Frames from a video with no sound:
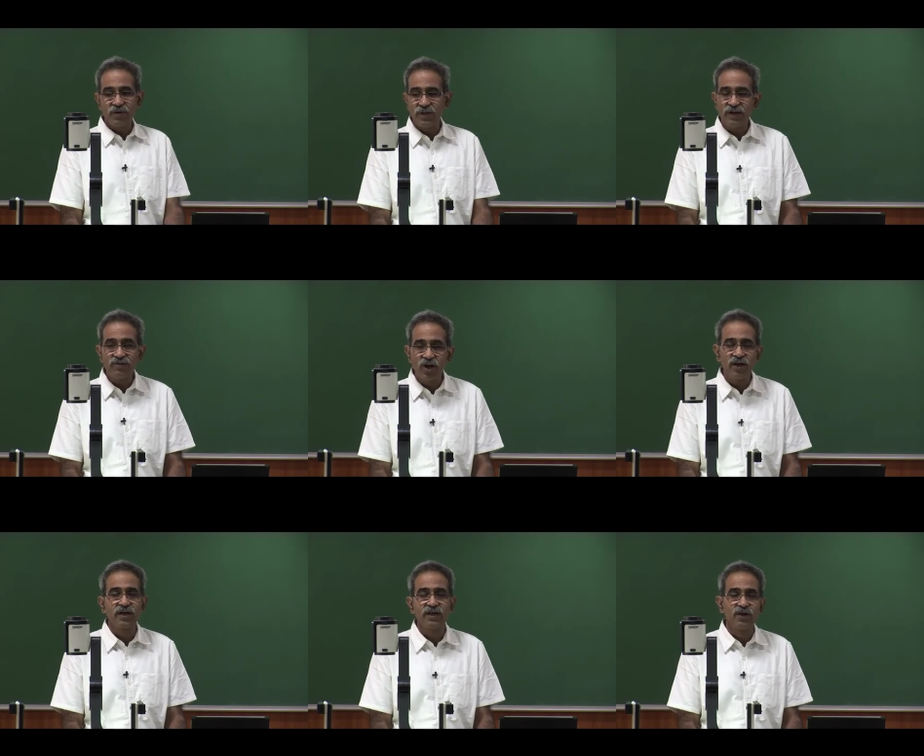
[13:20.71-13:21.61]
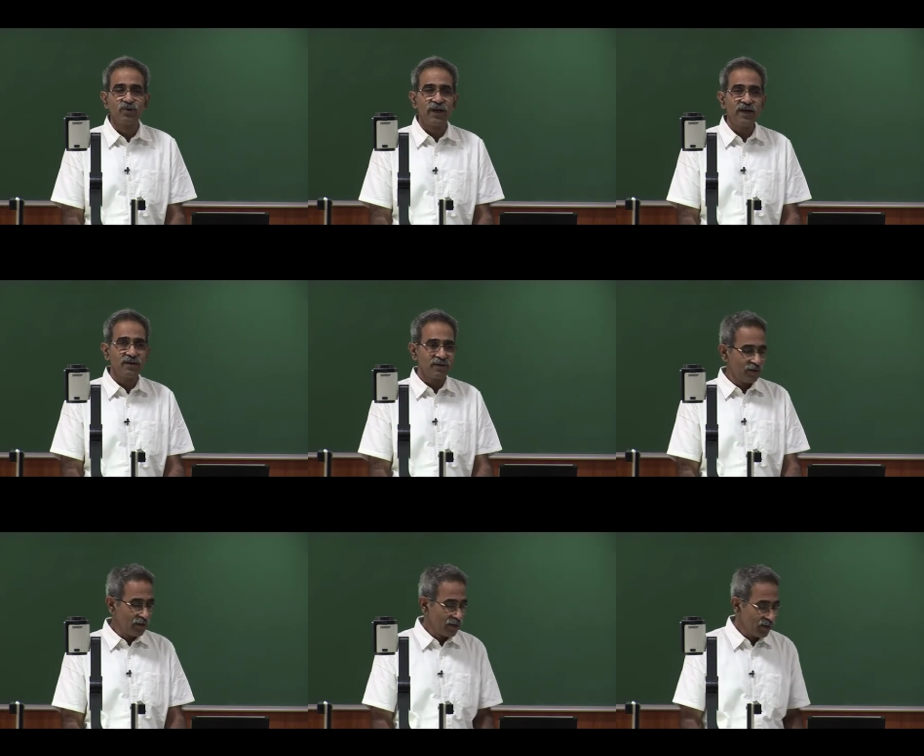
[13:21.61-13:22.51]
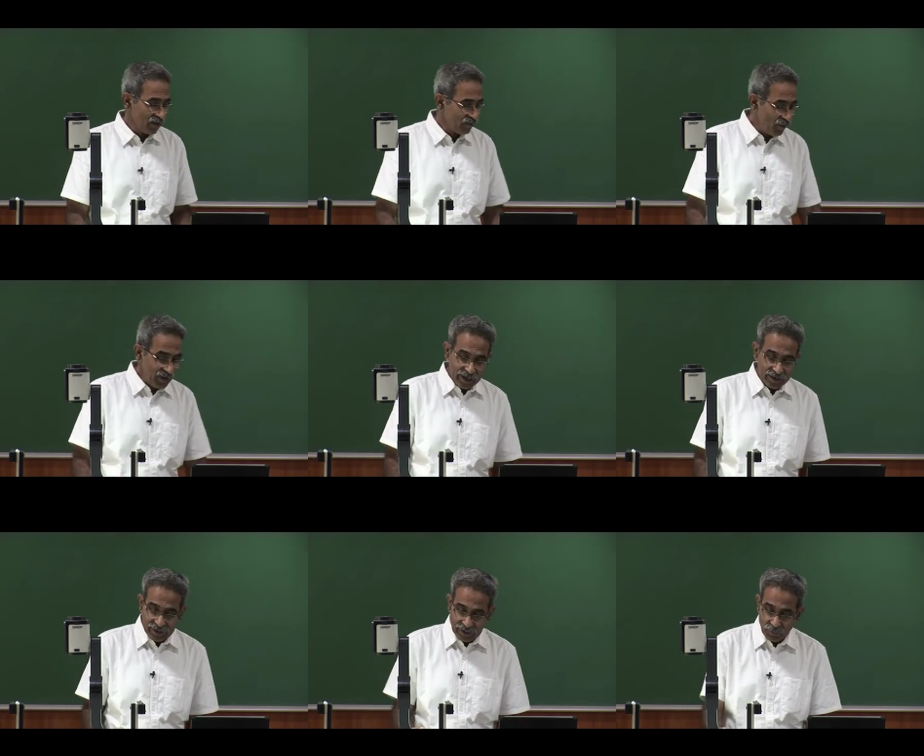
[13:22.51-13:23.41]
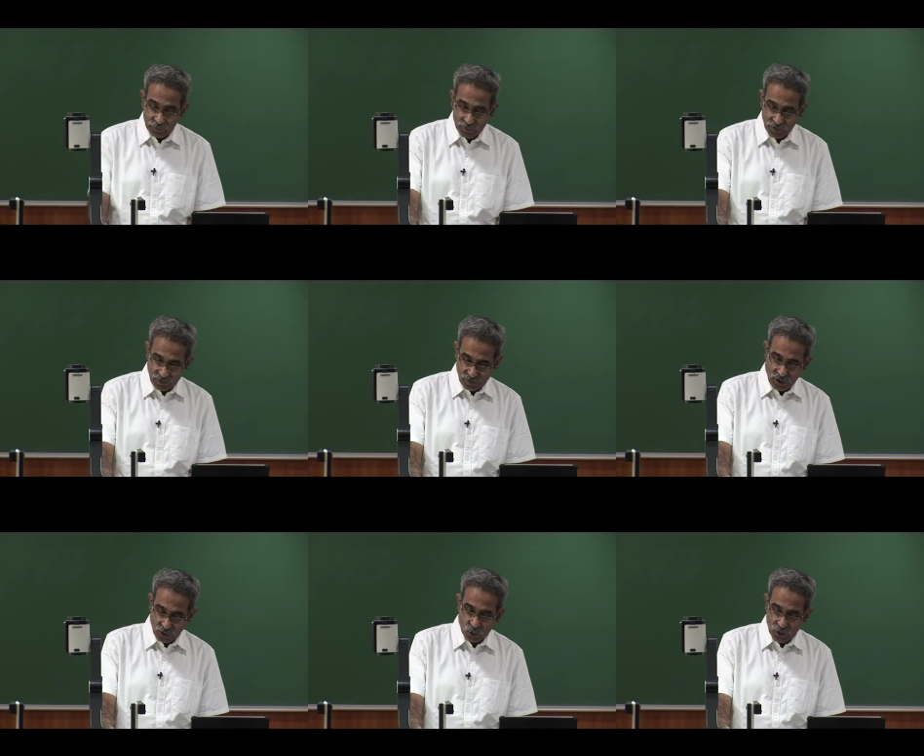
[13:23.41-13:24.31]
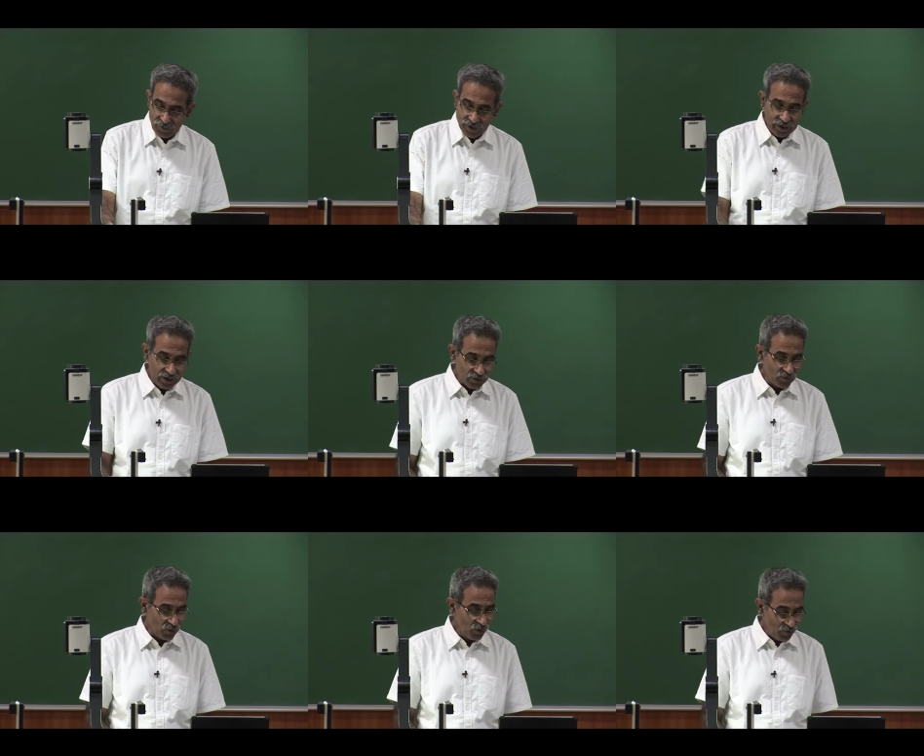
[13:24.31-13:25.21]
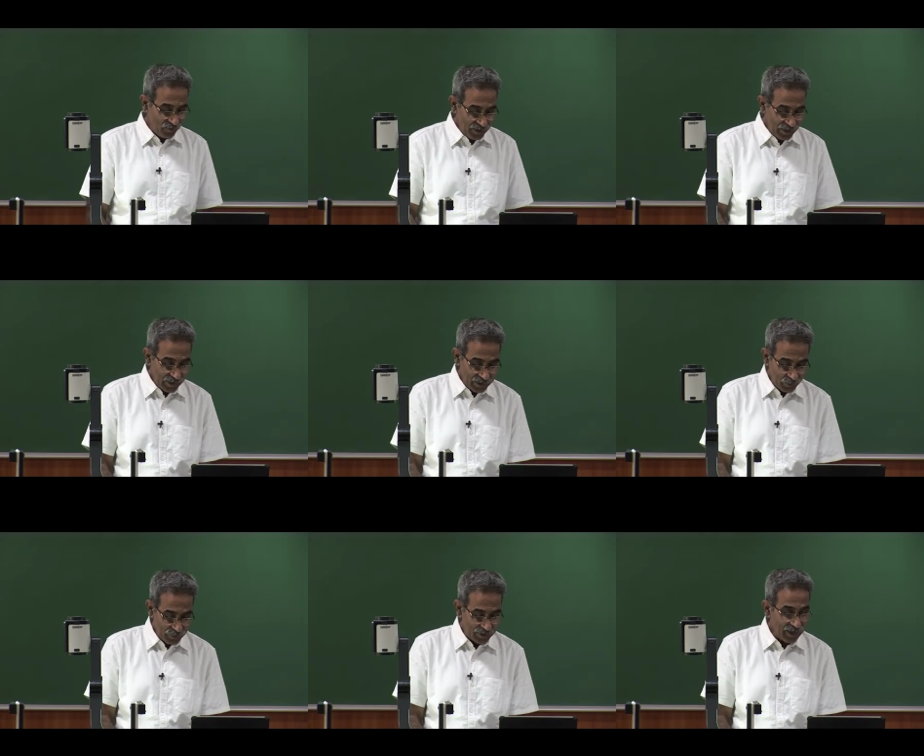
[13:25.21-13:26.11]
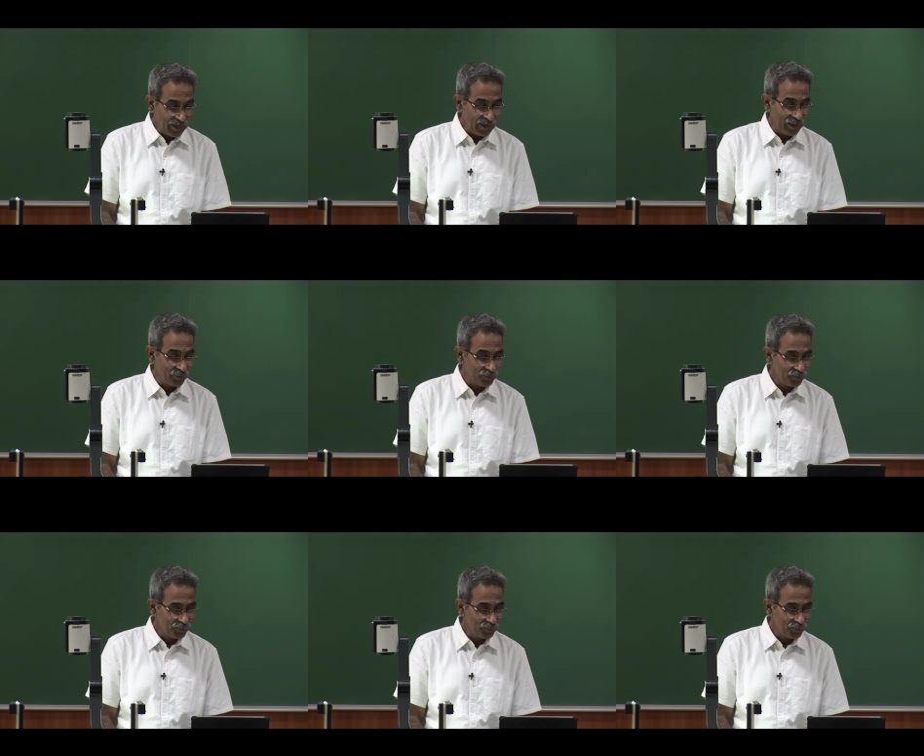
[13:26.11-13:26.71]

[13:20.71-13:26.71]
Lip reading: Let us not get into that. We will take that up, or whoever teaches you will take it up at the right time.